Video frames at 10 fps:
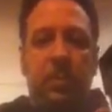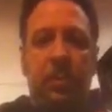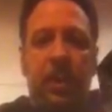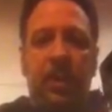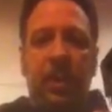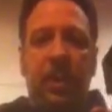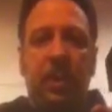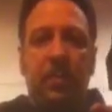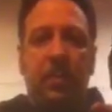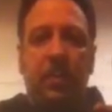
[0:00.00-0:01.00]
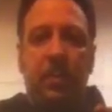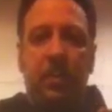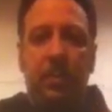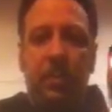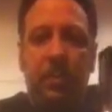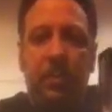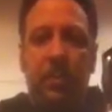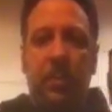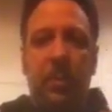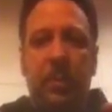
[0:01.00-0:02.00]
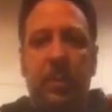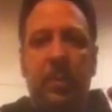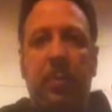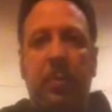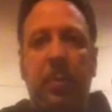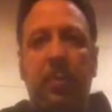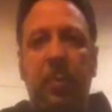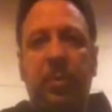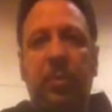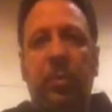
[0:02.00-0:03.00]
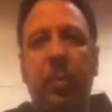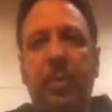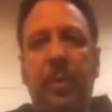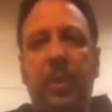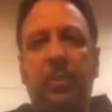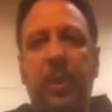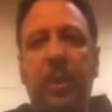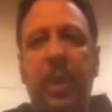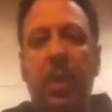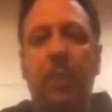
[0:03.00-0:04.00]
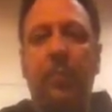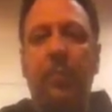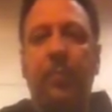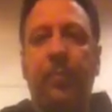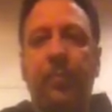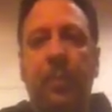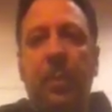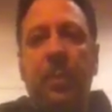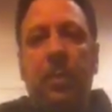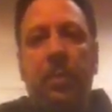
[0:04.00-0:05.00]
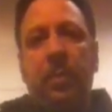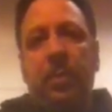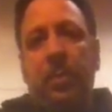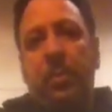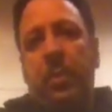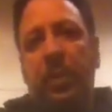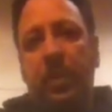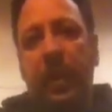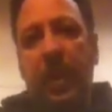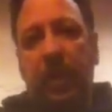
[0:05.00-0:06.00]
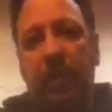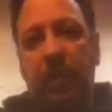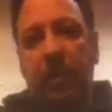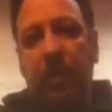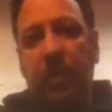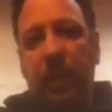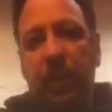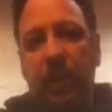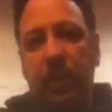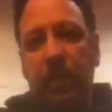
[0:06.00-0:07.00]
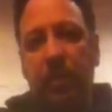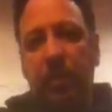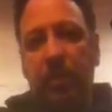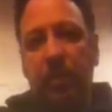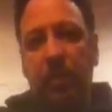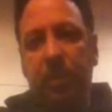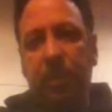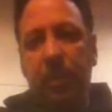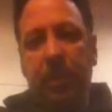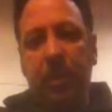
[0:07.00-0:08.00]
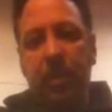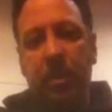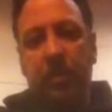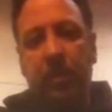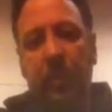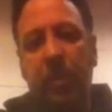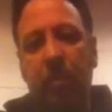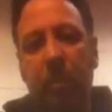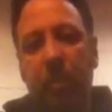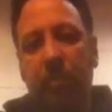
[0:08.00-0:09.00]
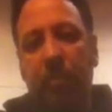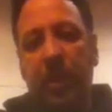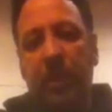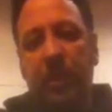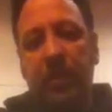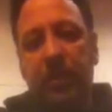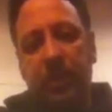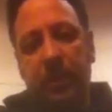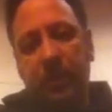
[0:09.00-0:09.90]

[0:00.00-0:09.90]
Tighten that up. Then one of the most important things right now are the legs. So the legs, you'll loosen the wing nut. You want to spread these